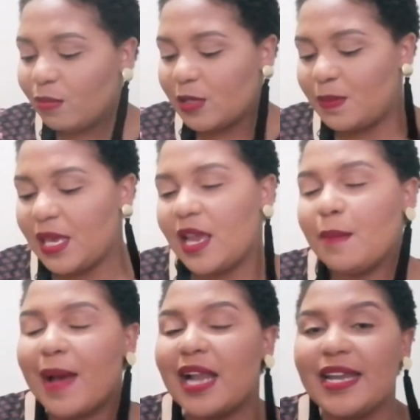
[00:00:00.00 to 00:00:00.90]
we'll be speaking
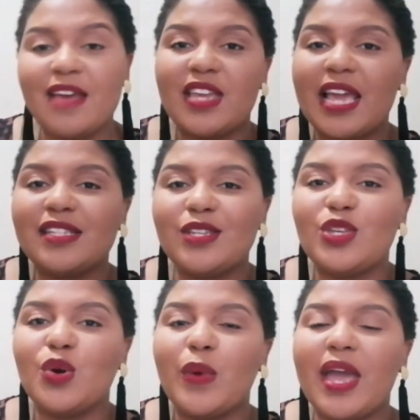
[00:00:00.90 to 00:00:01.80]
about
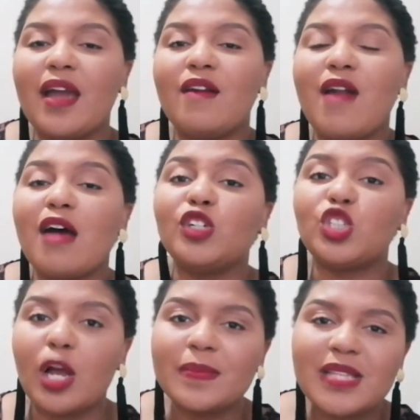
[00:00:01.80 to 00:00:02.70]
navigating your way around
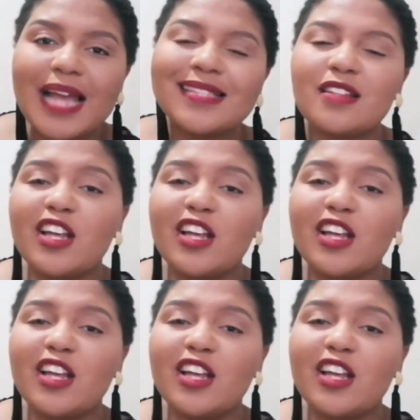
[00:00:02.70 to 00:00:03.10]
job sites.